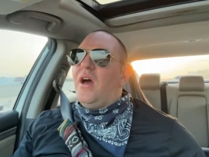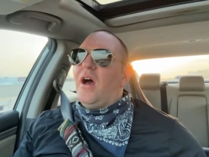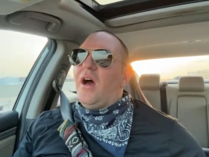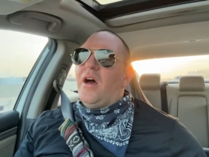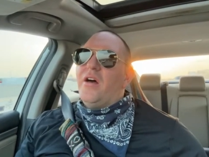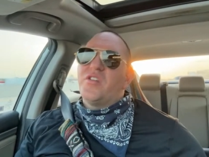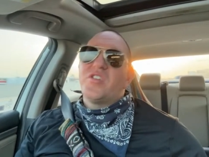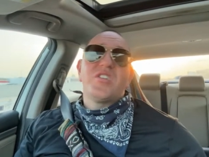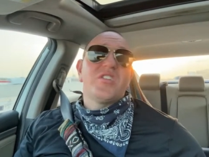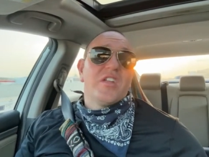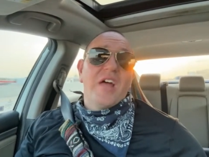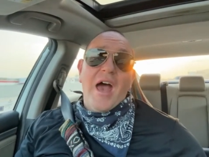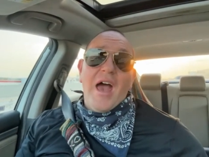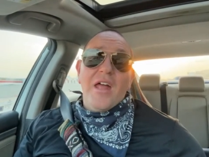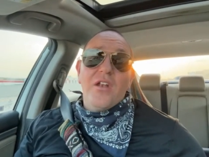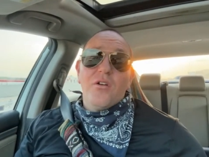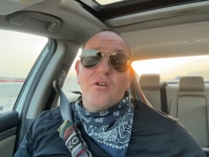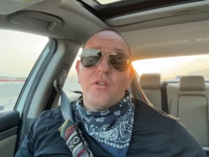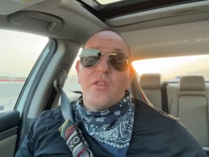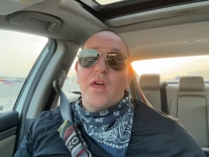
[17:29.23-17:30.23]

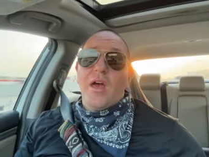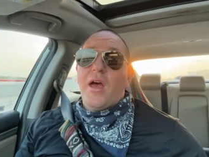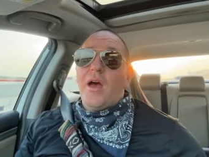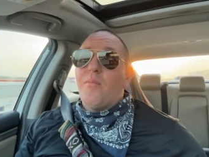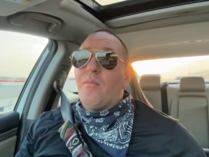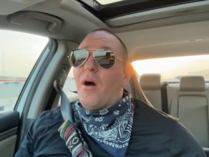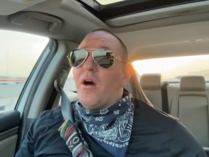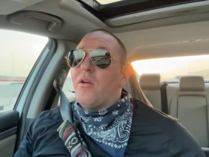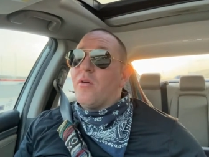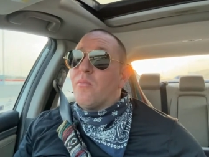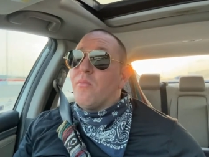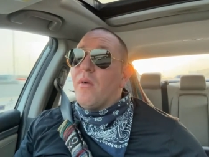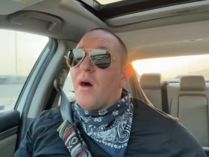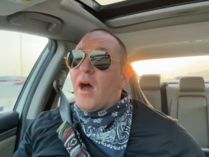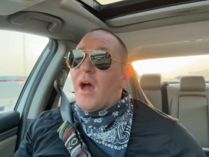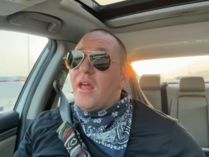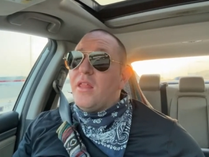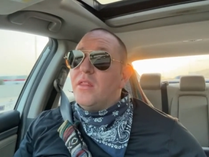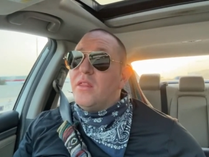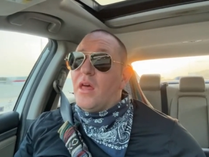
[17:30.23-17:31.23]
slander them,
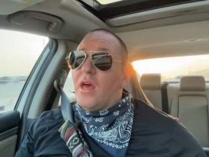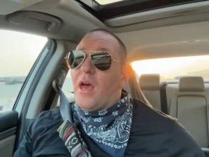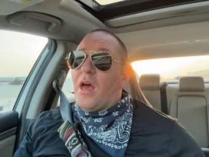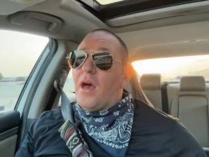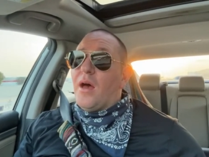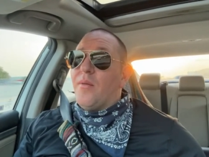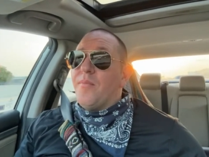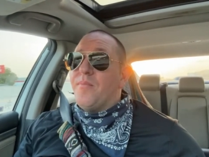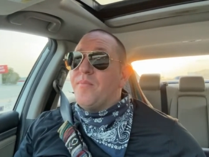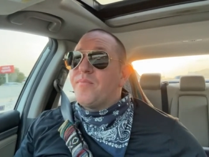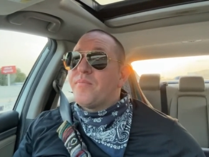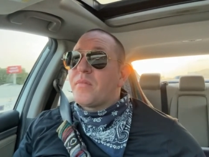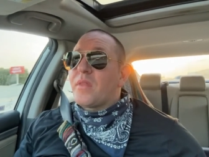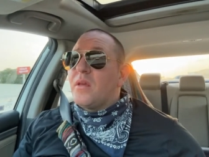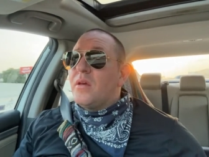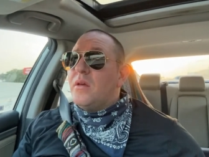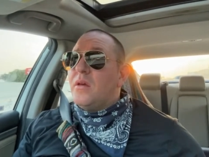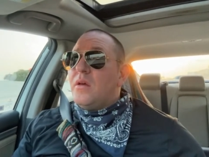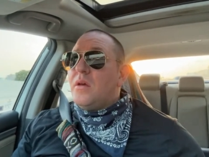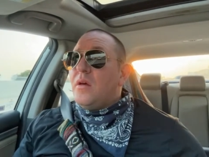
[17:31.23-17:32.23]
undermine
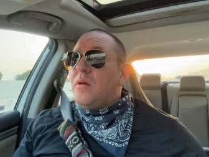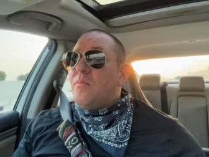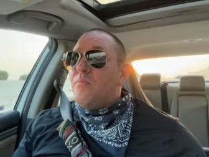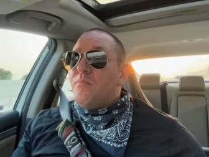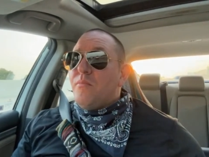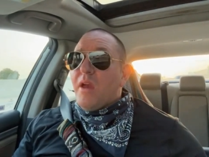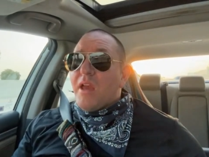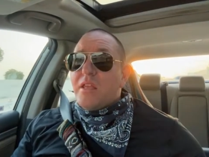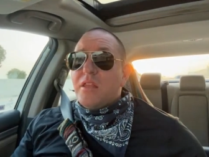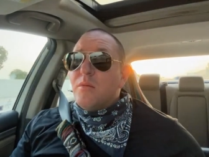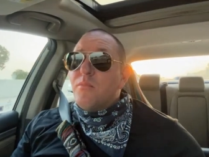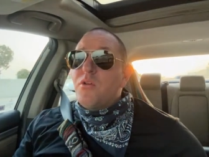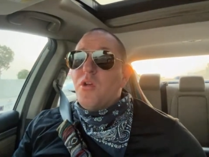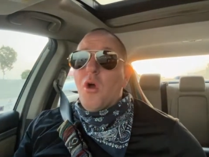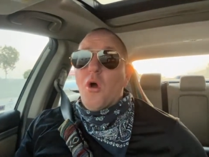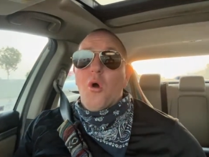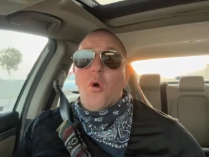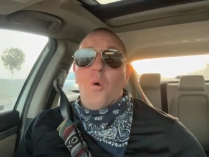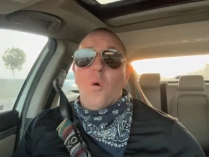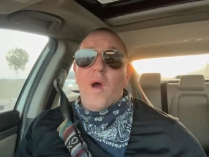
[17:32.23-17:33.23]
them, make them
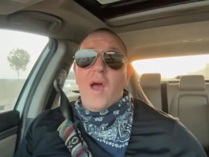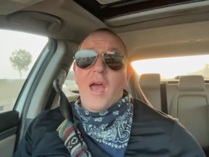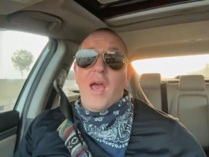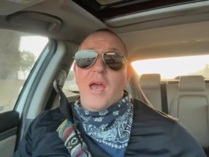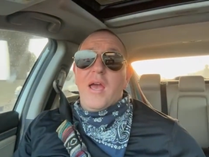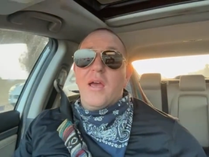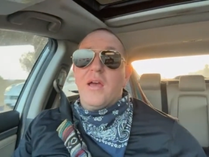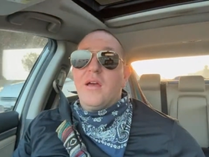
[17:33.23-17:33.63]
go away.